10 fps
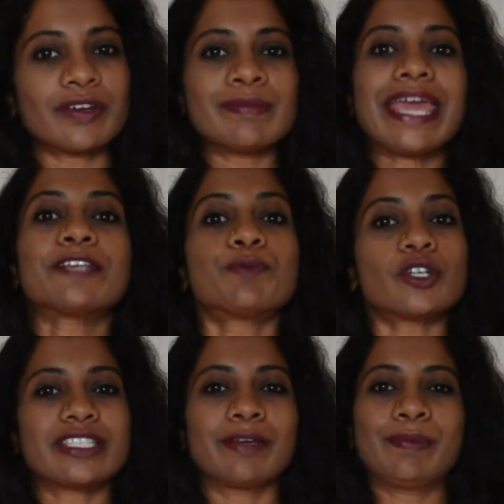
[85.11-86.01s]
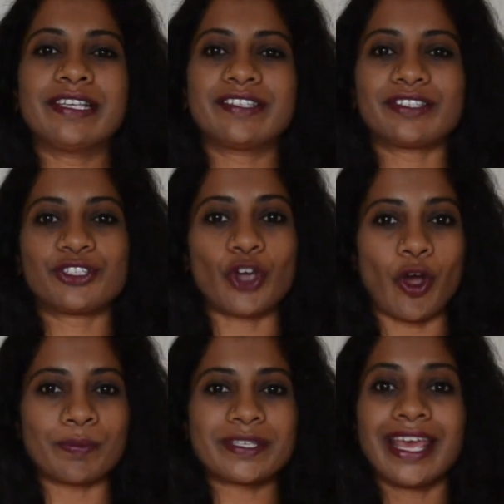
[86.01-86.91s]
from export surplus
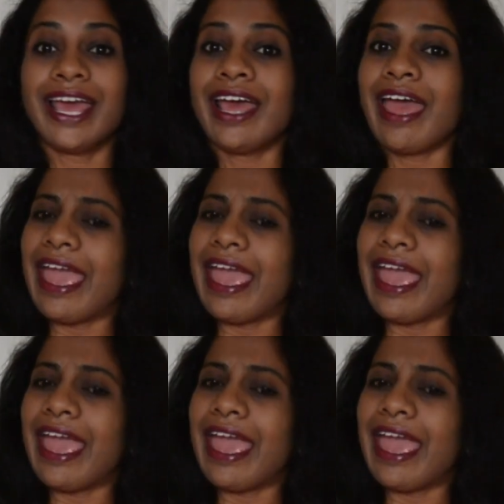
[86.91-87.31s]
shops.